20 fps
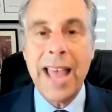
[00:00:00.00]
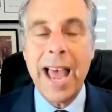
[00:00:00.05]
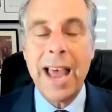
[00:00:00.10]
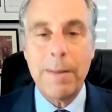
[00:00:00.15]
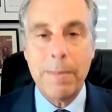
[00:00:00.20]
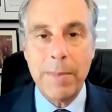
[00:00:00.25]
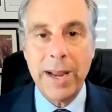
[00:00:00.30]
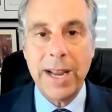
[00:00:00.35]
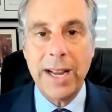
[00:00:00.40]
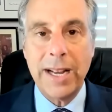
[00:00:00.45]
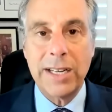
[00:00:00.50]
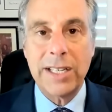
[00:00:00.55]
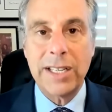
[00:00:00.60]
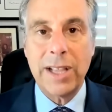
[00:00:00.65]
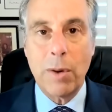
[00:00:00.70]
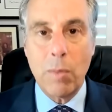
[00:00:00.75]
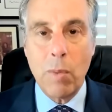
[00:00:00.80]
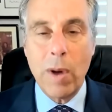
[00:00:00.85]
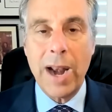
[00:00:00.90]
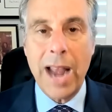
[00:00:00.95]
that means
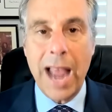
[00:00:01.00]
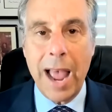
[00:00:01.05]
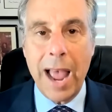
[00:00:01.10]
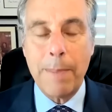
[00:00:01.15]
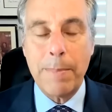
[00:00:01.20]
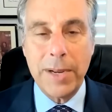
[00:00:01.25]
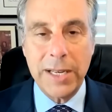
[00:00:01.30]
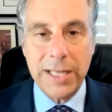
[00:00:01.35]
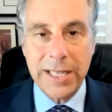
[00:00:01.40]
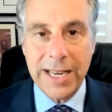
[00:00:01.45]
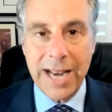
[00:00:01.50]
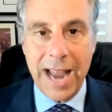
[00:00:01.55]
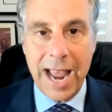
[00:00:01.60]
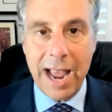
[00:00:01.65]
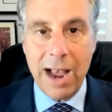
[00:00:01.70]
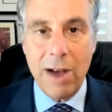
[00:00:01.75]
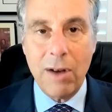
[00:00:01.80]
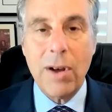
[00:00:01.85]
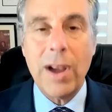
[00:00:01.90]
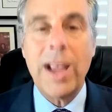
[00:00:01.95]
that what happens
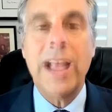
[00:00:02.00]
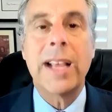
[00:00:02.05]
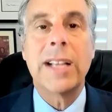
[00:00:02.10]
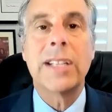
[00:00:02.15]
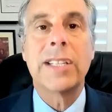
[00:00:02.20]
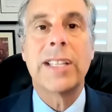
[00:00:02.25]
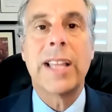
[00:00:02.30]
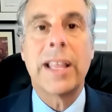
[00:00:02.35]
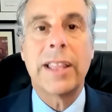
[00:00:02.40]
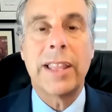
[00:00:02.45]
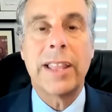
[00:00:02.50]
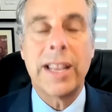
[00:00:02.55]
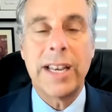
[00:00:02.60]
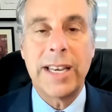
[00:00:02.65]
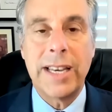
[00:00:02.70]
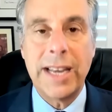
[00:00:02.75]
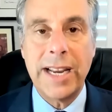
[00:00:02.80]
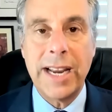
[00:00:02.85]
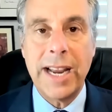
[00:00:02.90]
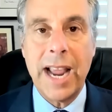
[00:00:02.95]
now is that the
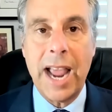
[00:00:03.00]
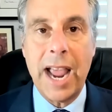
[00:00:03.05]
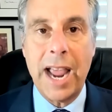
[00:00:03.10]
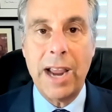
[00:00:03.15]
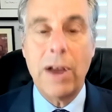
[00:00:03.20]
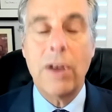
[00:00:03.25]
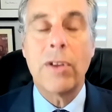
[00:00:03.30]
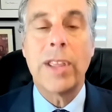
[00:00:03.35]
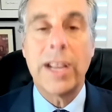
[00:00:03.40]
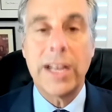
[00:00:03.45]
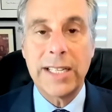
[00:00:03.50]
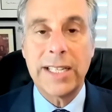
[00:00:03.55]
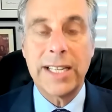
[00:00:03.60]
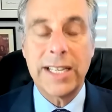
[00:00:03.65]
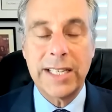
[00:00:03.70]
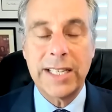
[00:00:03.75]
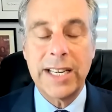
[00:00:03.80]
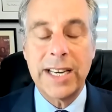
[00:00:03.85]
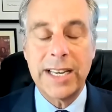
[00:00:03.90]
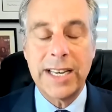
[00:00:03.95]
D A or the
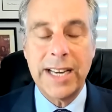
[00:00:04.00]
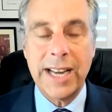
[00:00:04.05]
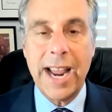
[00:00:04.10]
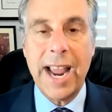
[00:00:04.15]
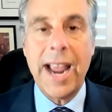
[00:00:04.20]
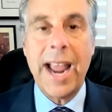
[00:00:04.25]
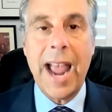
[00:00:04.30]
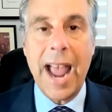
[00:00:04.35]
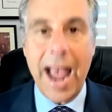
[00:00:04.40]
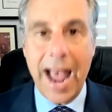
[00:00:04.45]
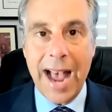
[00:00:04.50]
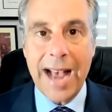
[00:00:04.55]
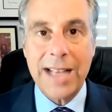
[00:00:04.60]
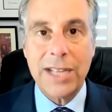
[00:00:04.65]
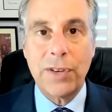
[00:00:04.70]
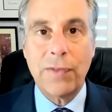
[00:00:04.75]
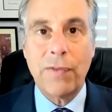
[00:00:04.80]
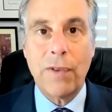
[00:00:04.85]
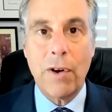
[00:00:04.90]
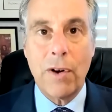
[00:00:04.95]
assistant D A
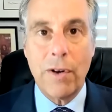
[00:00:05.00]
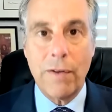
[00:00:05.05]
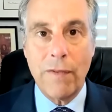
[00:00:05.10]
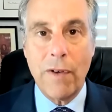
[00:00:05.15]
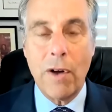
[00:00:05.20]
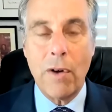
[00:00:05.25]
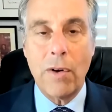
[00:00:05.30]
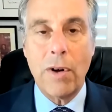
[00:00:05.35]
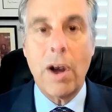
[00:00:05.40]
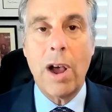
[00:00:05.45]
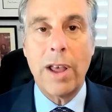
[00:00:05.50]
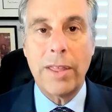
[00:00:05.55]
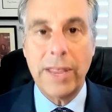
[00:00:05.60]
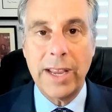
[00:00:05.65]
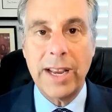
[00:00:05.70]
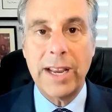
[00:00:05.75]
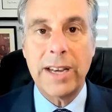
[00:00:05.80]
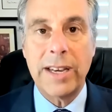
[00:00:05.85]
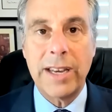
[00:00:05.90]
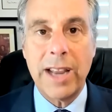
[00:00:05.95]
asked for a vote on
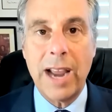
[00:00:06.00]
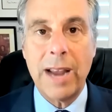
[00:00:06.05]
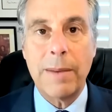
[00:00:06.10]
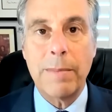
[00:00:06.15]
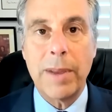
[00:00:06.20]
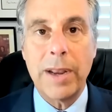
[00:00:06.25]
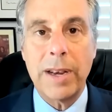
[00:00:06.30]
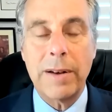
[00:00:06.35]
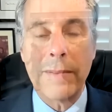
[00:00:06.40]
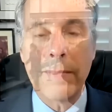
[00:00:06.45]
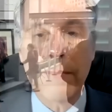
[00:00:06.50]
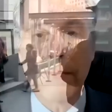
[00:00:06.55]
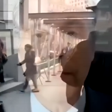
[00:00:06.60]
the indictment.